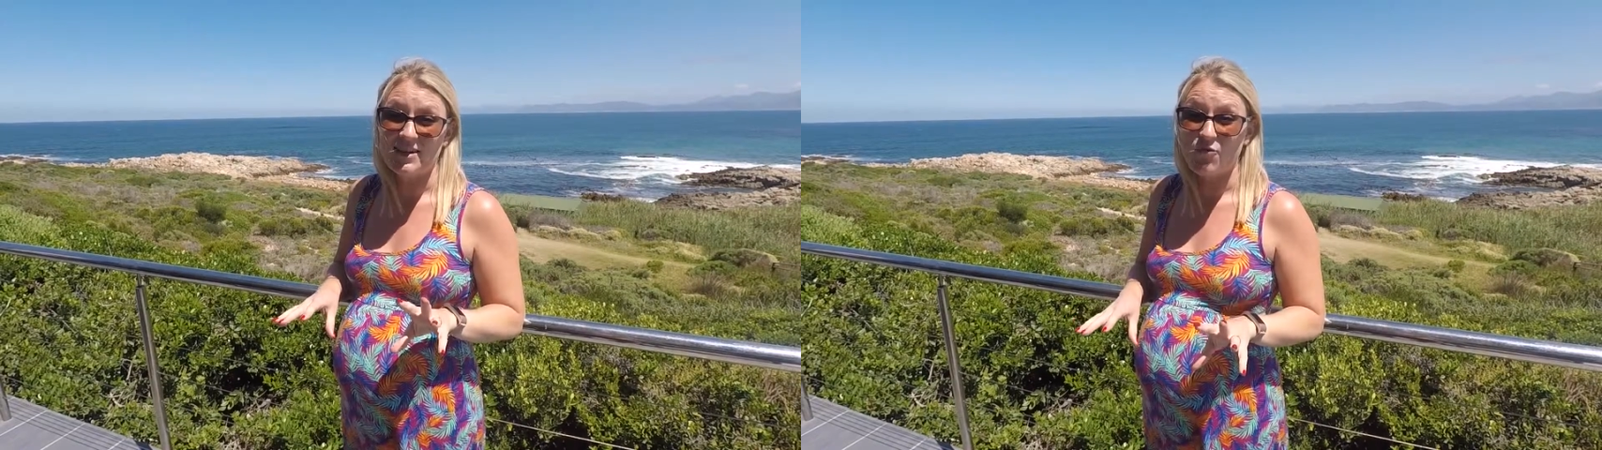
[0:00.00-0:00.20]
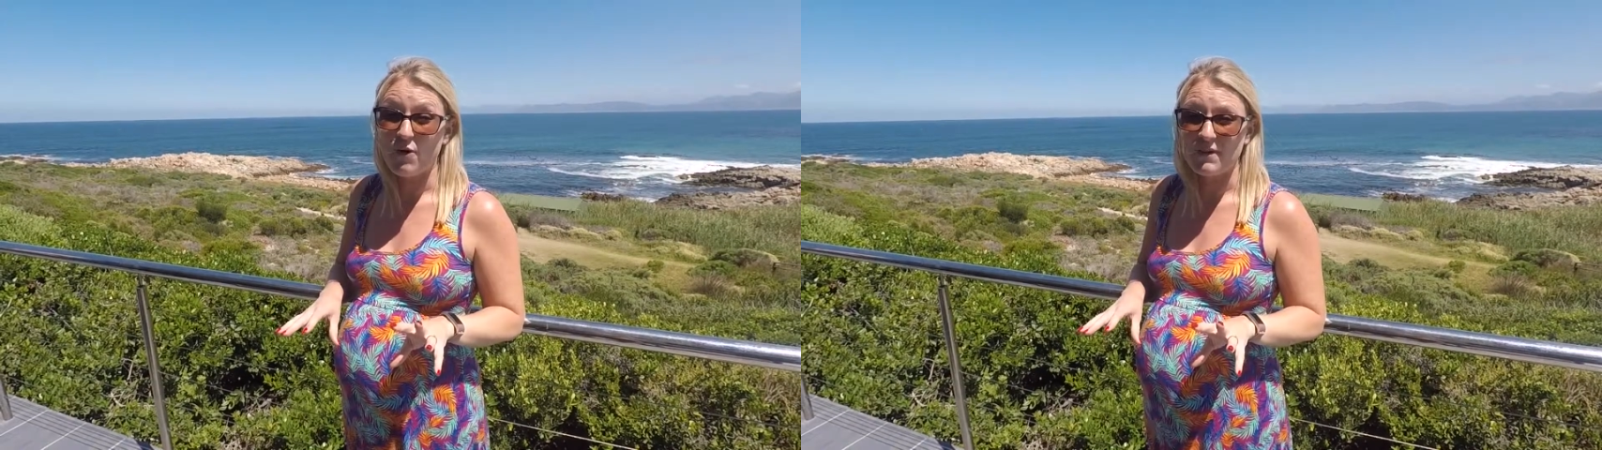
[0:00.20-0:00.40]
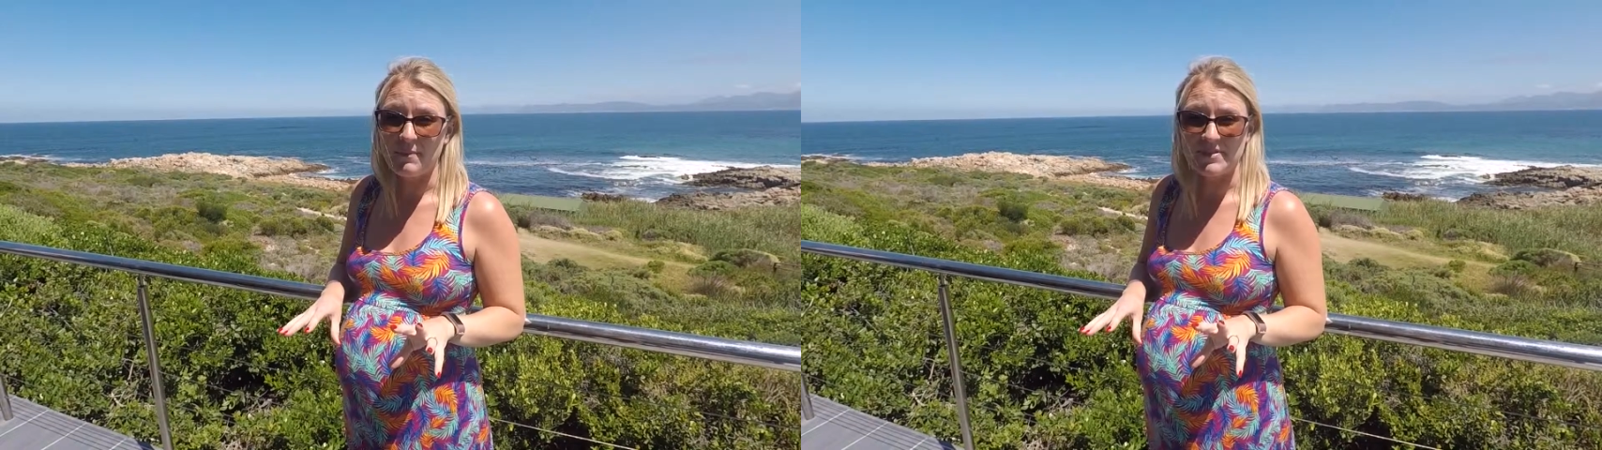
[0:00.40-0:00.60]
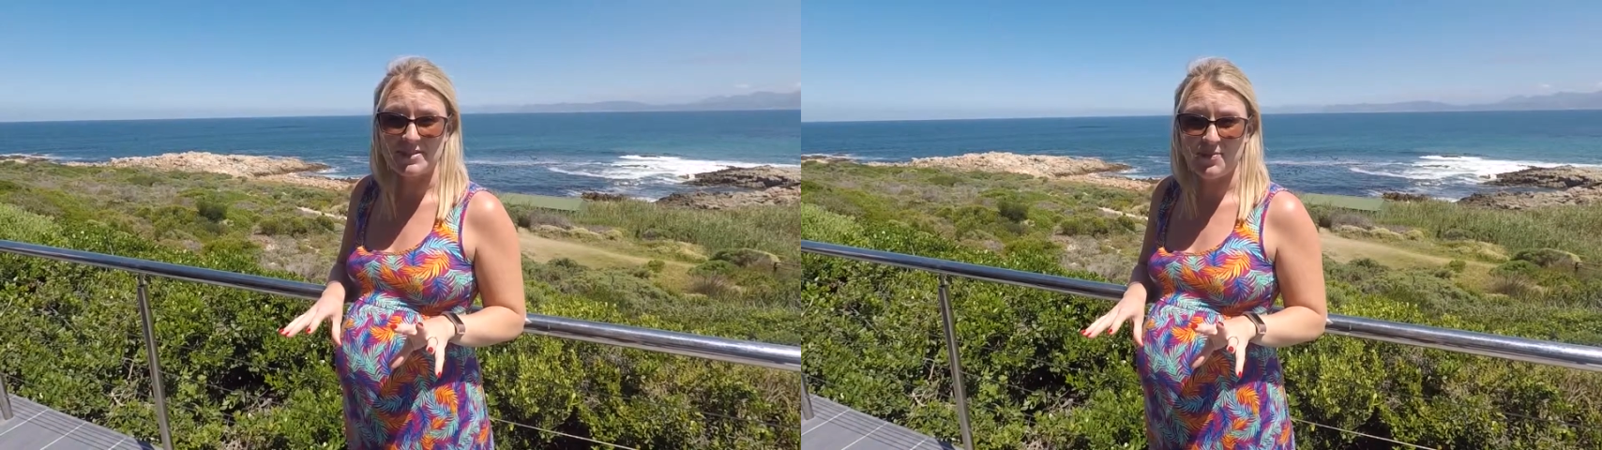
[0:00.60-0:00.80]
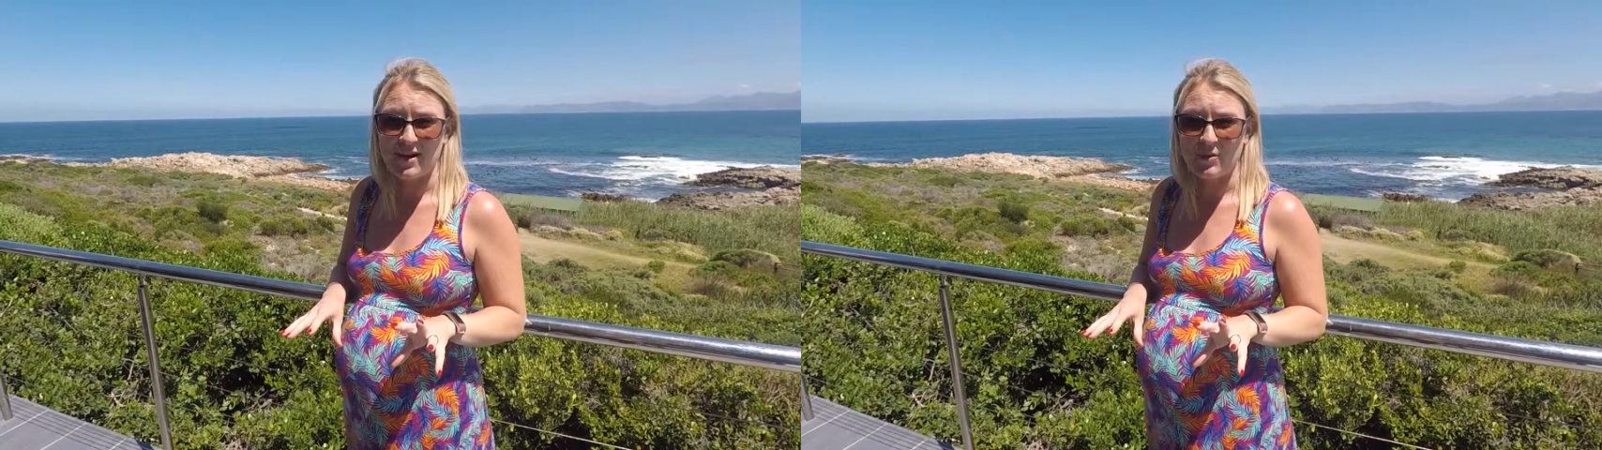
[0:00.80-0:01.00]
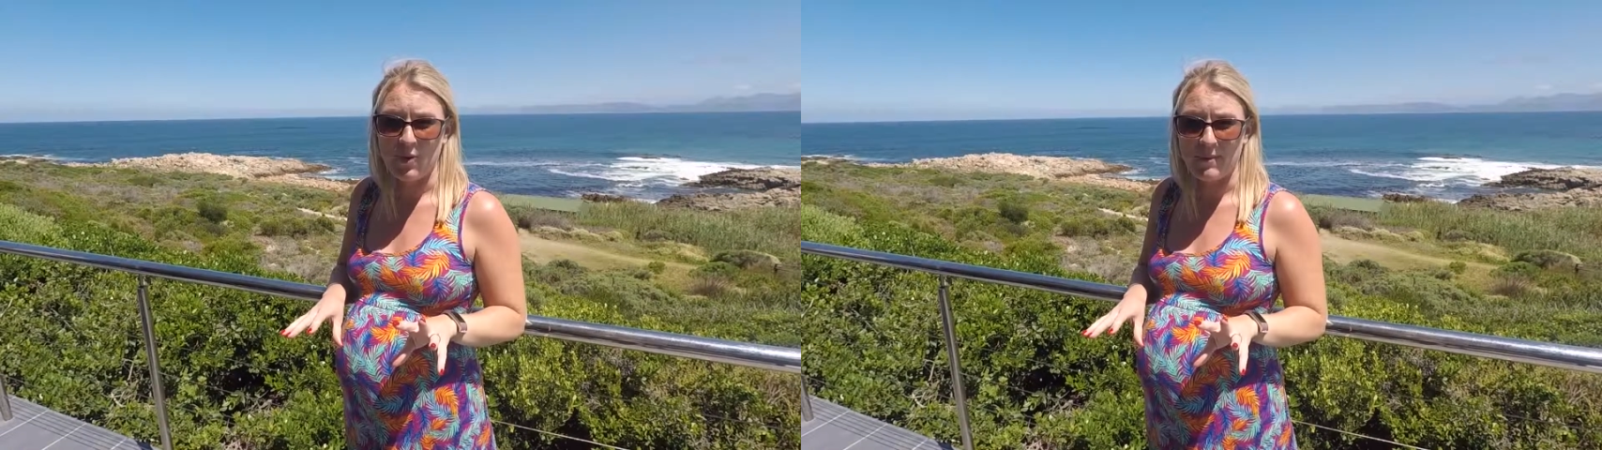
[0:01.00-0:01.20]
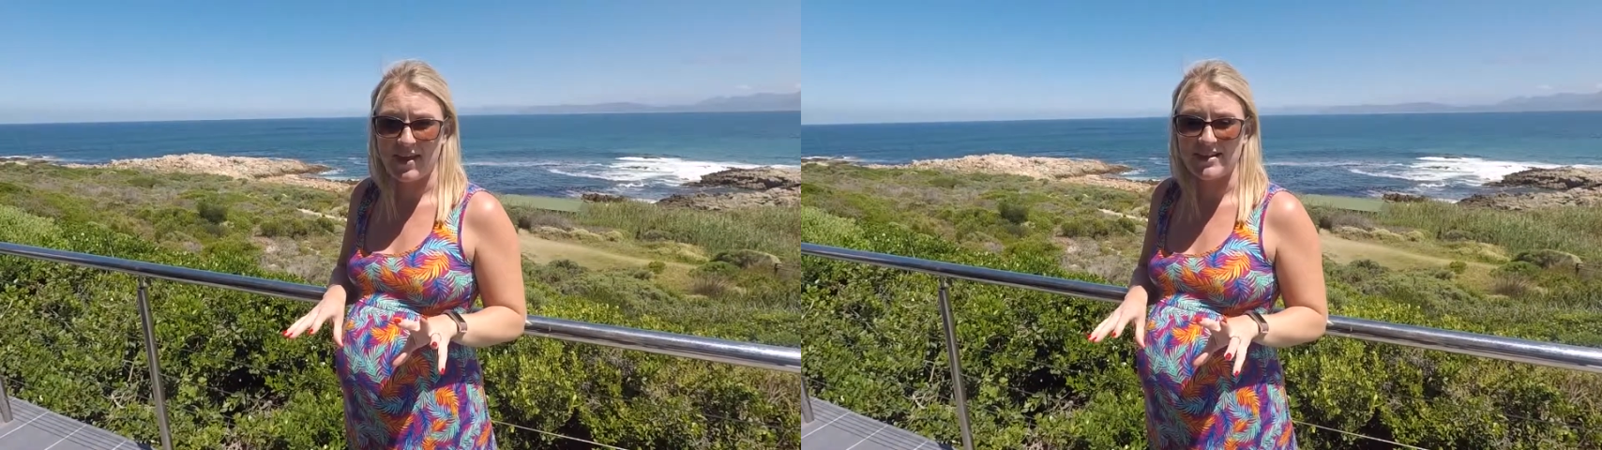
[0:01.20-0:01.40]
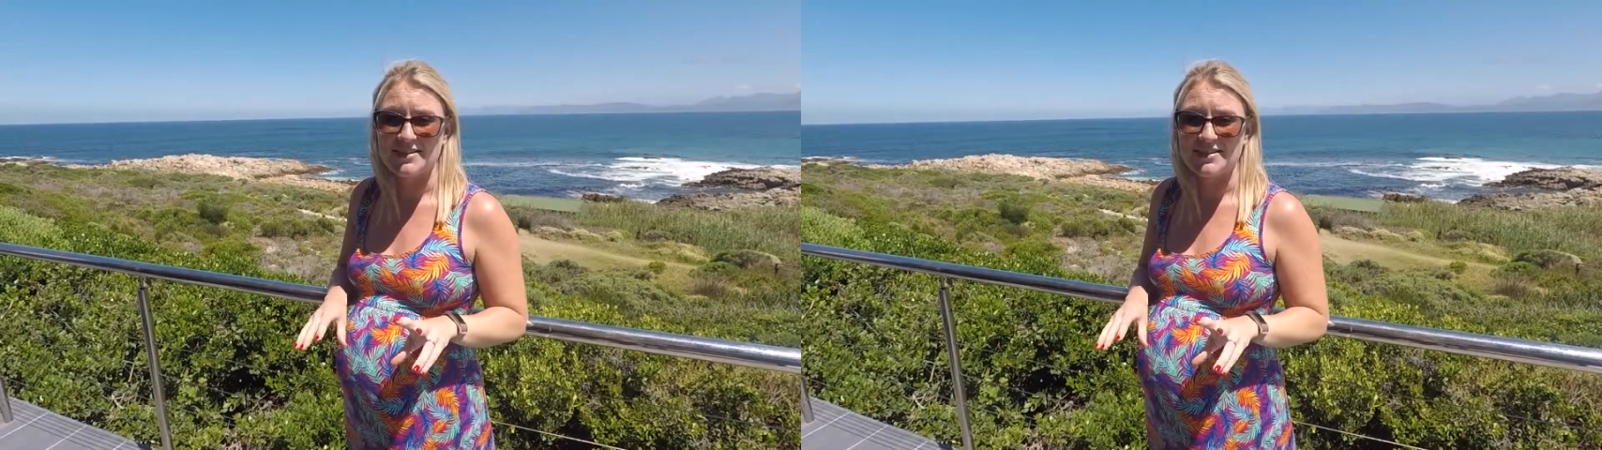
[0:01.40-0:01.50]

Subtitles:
that are off limits to pregnant women,